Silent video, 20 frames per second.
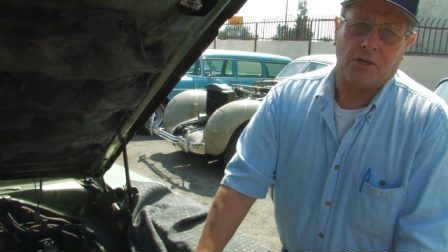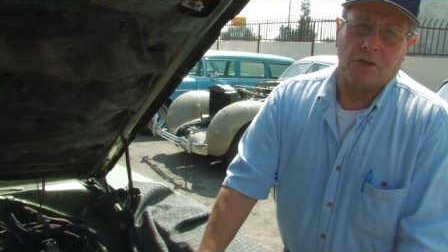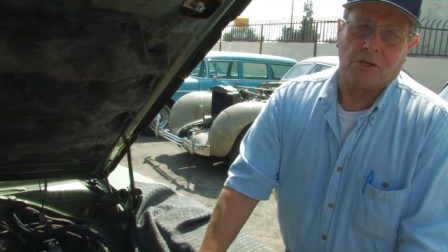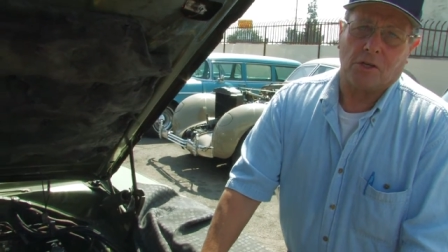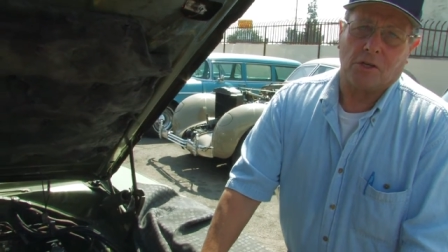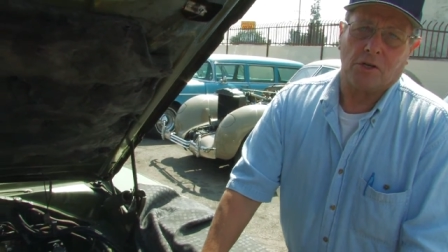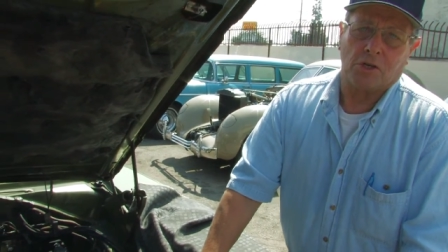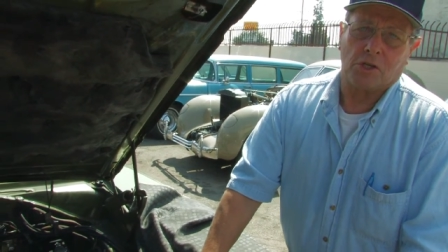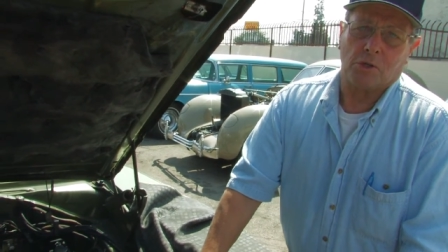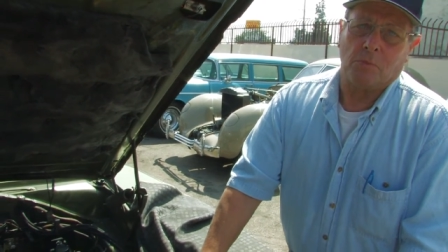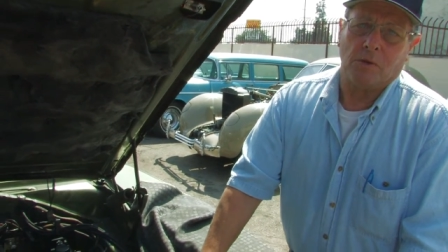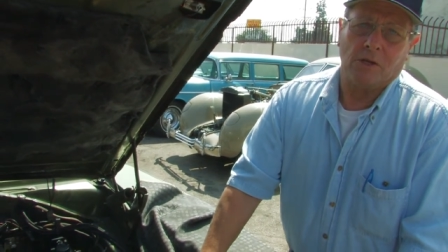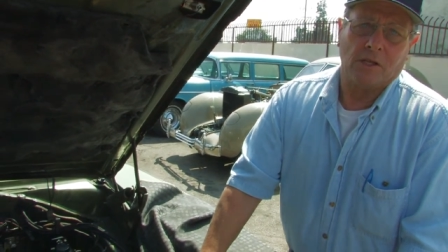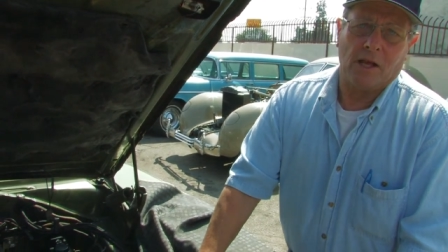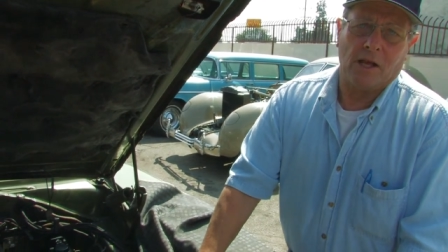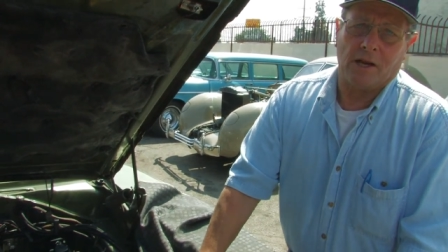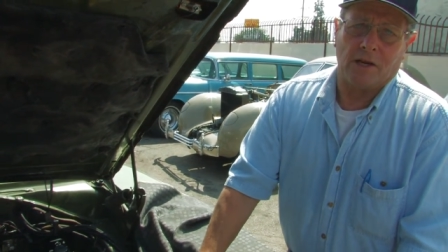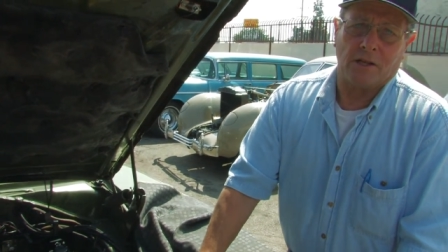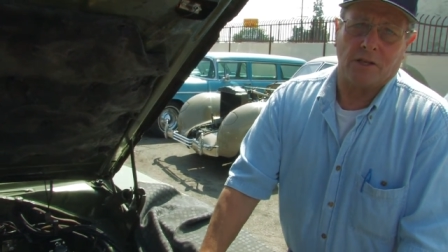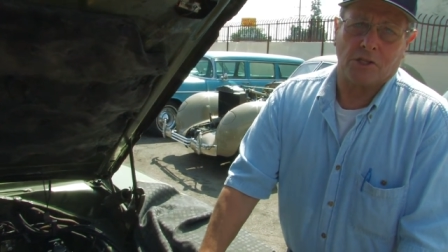is going to
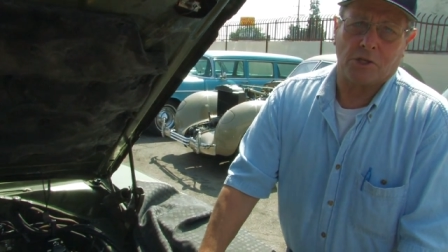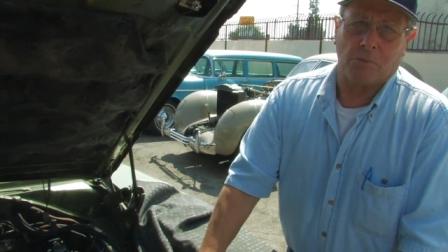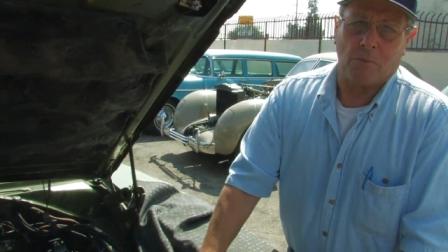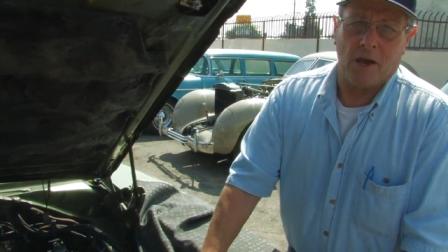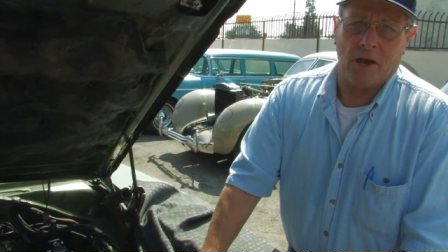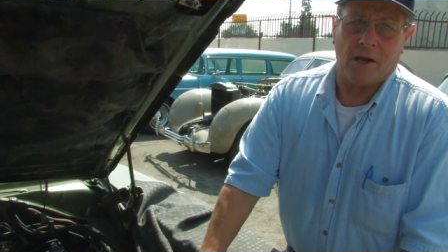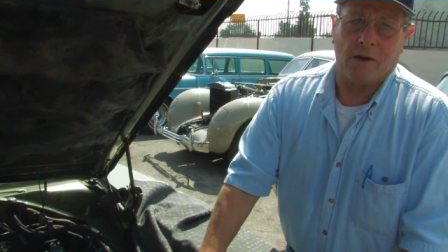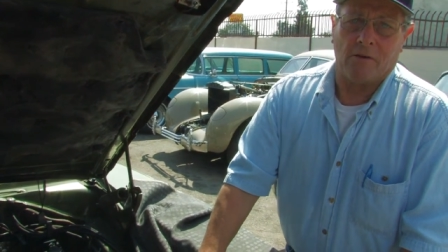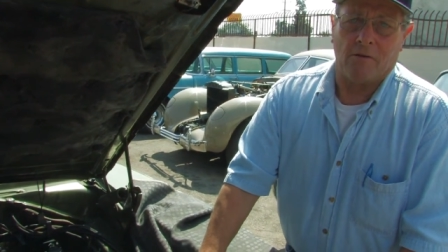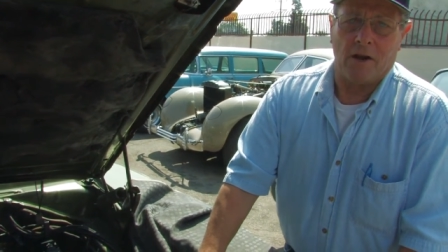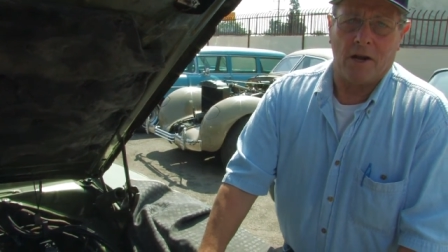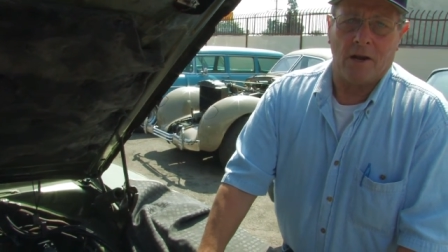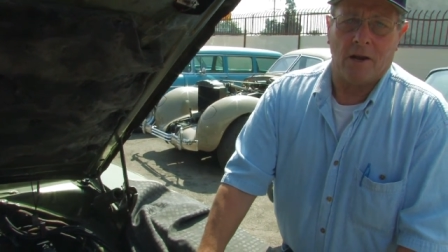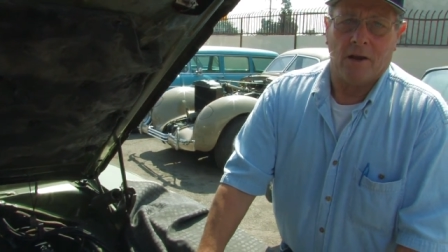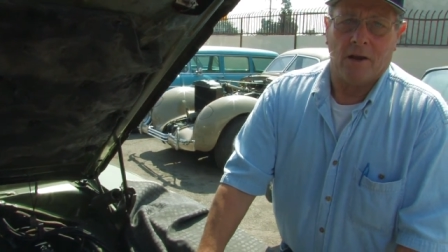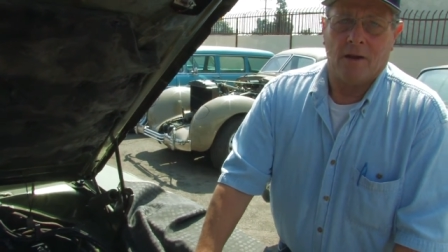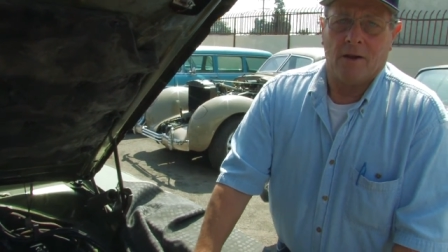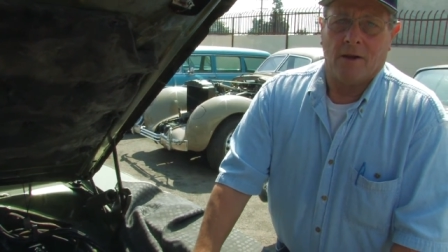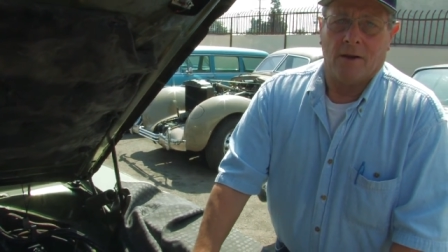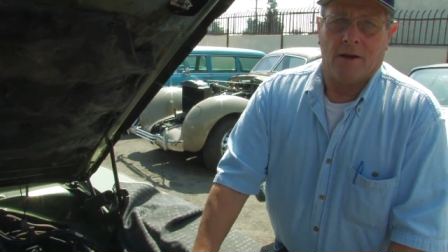spill out of this battery.
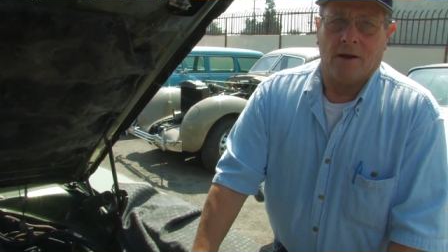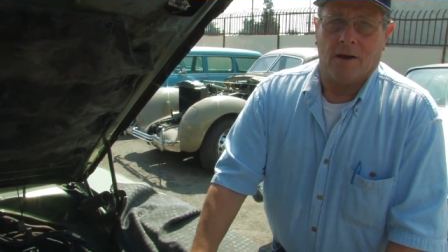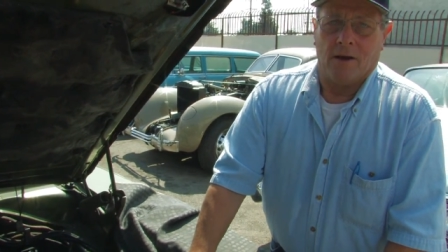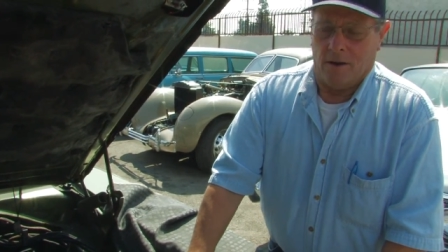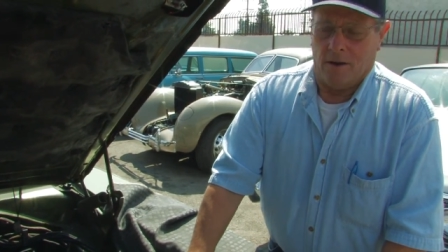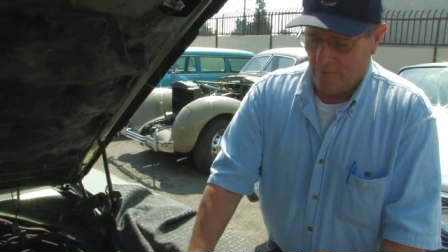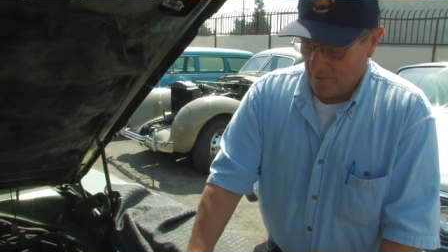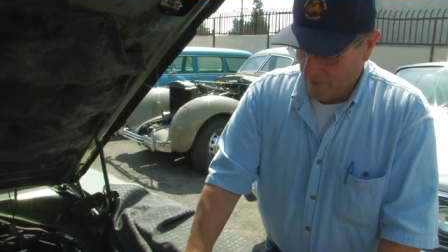In